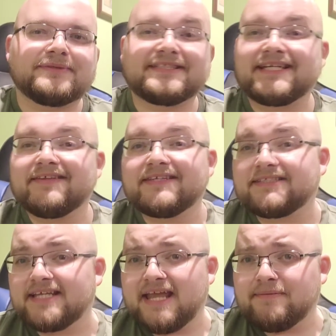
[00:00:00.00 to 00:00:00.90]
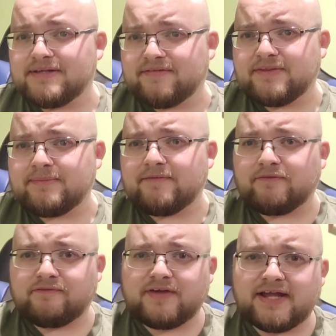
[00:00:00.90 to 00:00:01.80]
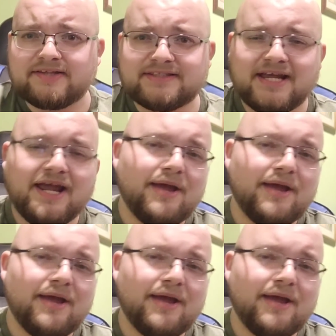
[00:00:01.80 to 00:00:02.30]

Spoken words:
Once again, this is a game definitely made for fans,